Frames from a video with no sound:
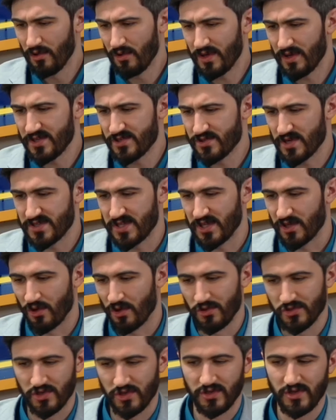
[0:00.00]
interesting
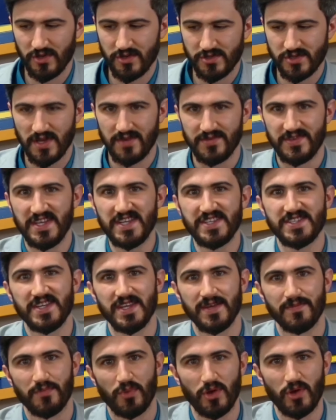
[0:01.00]
culture news, you have
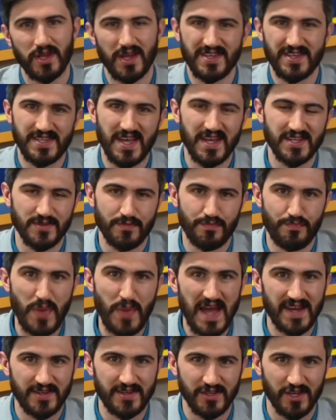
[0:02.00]
Disney pulling execs
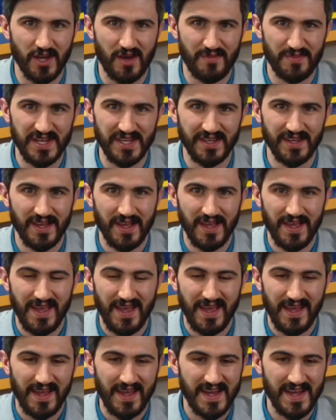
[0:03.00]
back to the company
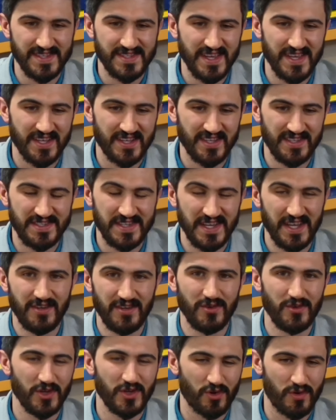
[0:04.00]
as they
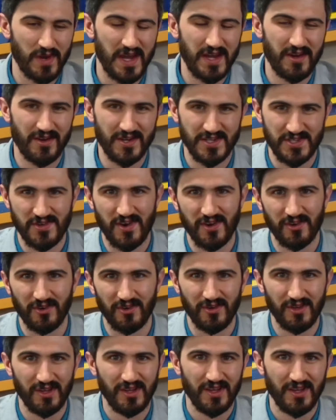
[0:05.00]
continue to crater and
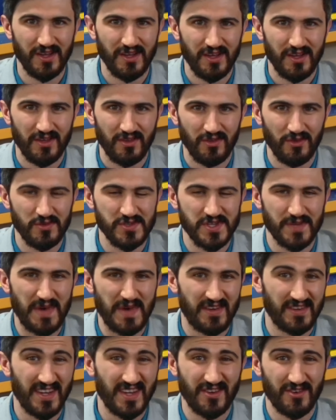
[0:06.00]
struggle, losing
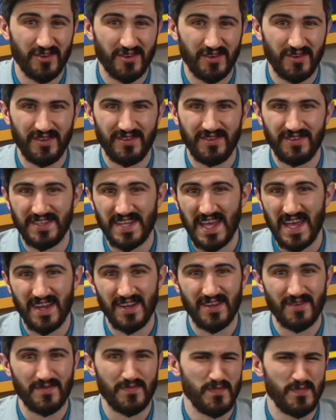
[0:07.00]
about
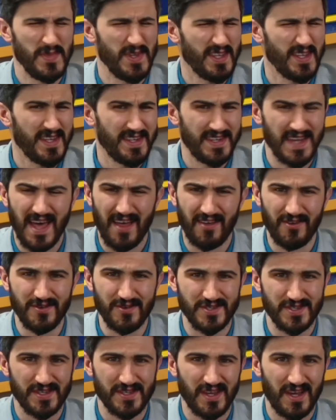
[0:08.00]
$910 million
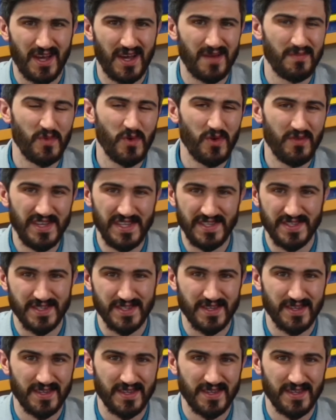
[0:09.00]
on movies.